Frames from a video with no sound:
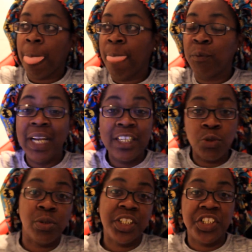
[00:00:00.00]
when I
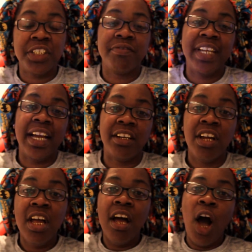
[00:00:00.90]
tore the shelf down
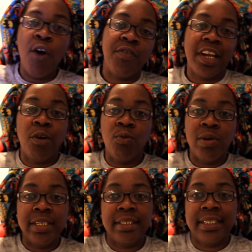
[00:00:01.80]
off of that
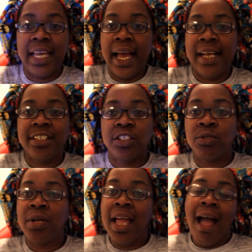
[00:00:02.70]
one side.
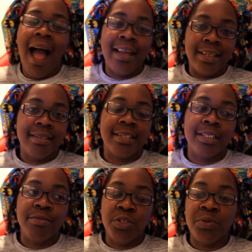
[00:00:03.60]
So I ended
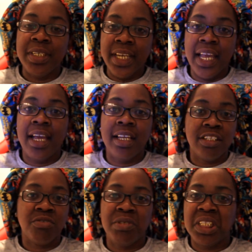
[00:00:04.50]
up doing that. I
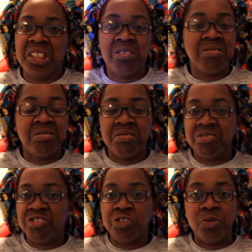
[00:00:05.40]
just went to Lowe's on a
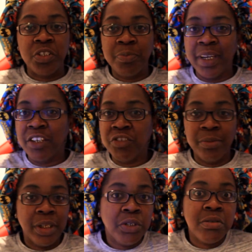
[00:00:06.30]
spare
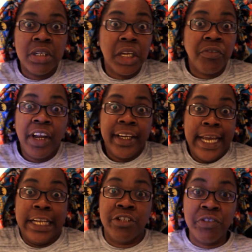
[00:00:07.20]
trip. Lowe's ain't right
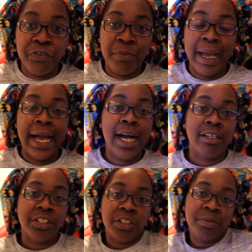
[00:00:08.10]
down the street from my
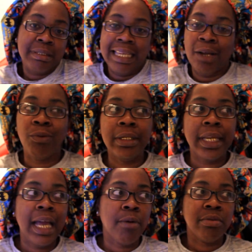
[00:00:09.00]
house, so it was like one
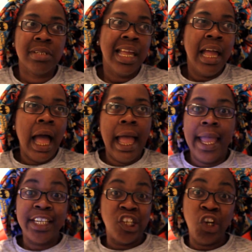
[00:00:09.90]
day I
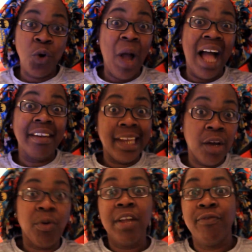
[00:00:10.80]
had to go out
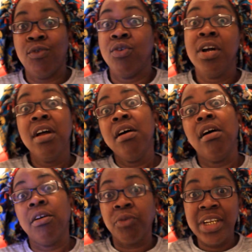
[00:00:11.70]
that way for
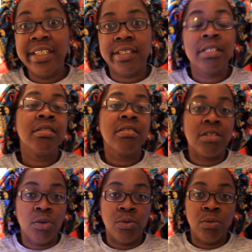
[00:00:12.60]
a reason.
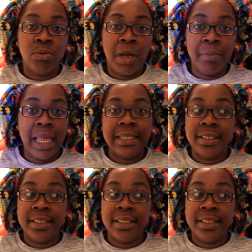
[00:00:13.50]
So I'm like,